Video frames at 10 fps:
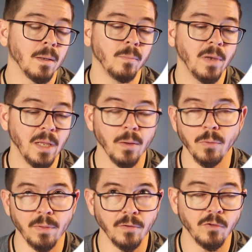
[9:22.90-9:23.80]
many
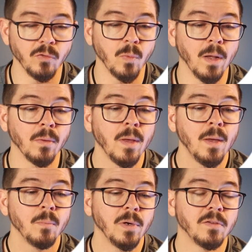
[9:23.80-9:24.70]
other things as well,
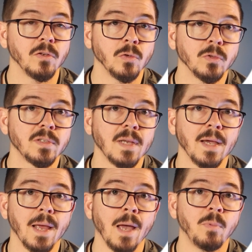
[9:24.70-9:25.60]
but it's a dual
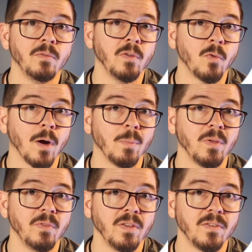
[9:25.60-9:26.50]
stack IPv4,
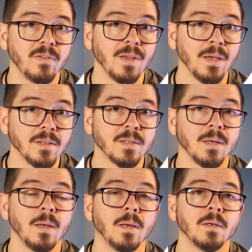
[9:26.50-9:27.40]
IPv6
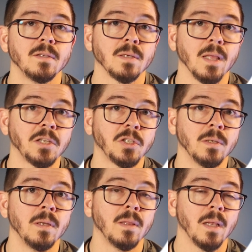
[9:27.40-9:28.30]

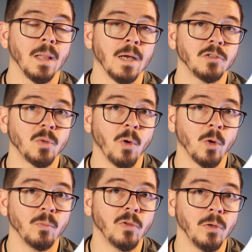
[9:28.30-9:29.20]
selection that allows your
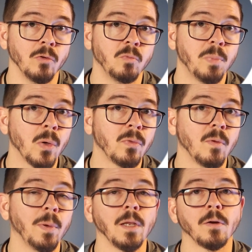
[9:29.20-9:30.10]
modem to use both
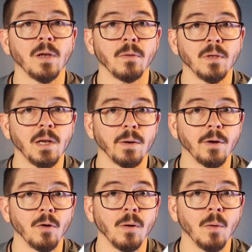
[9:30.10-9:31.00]
depending on how the
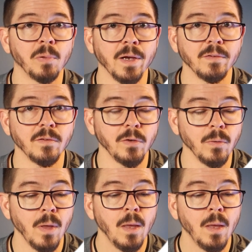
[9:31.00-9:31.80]
carrier applies it to you.